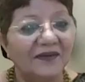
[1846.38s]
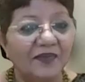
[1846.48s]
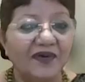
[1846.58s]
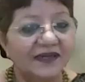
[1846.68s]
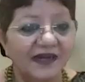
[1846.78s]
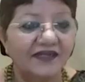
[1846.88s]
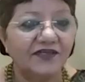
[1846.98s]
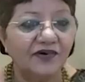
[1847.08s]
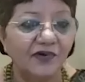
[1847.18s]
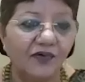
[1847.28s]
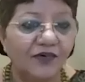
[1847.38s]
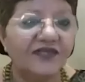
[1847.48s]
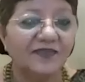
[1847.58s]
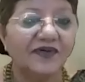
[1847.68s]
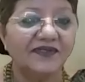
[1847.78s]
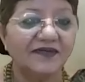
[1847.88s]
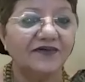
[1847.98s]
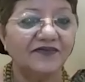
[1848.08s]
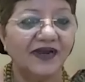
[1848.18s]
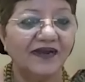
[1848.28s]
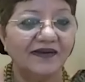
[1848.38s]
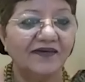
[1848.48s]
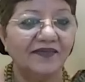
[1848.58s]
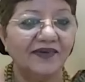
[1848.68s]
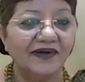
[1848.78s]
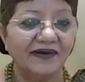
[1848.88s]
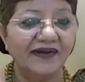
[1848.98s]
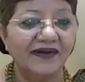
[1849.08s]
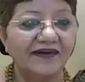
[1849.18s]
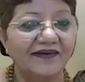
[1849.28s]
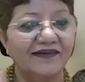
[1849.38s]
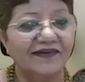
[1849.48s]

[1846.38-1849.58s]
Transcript: complaint, the person gets to know who is the person who's filed the complaint, right?